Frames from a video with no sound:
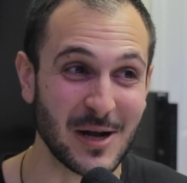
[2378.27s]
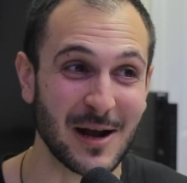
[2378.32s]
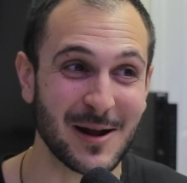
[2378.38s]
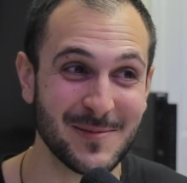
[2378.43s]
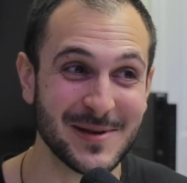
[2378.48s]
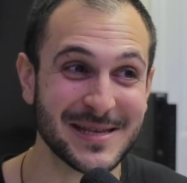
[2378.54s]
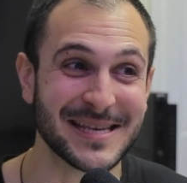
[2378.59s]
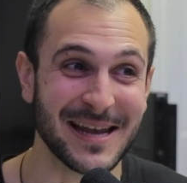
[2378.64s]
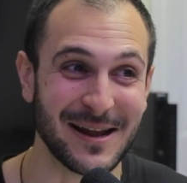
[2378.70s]
I'm going
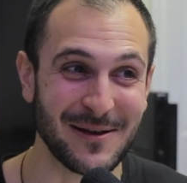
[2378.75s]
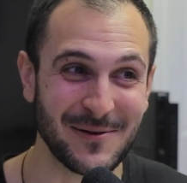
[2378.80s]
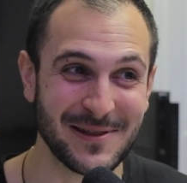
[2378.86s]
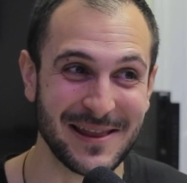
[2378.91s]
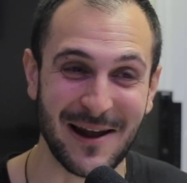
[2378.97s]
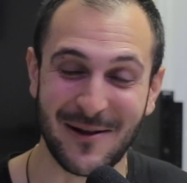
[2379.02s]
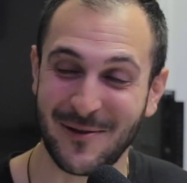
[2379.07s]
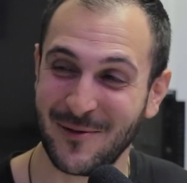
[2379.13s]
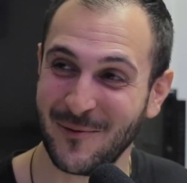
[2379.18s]
to be sitting with
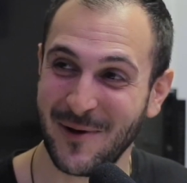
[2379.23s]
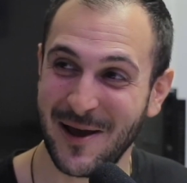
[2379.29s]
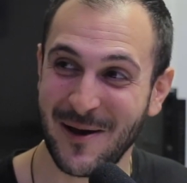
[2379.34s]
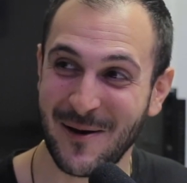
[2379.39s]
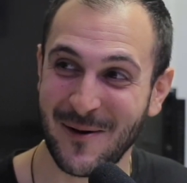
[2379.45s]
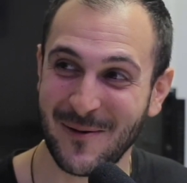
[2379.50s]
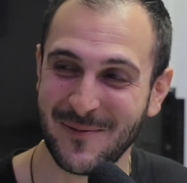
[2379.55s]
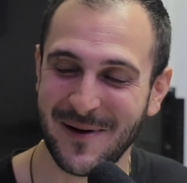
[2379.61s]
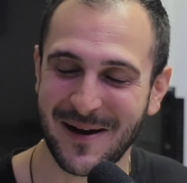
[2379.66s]
that on the way
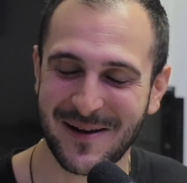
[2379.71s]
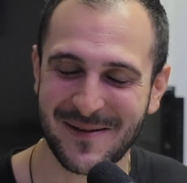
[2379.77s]
home.